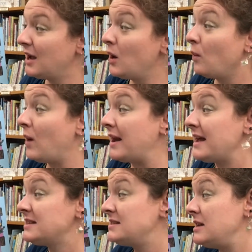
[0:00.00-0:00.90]
One
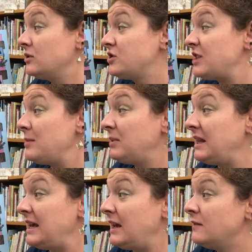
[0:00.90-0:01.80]
has needle-shaped
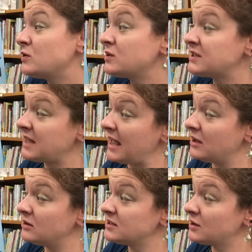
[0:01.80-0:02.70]
leaves or
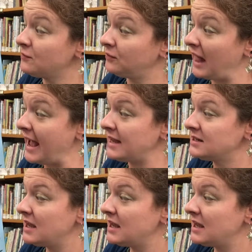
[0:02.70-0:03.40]
scales that are flat.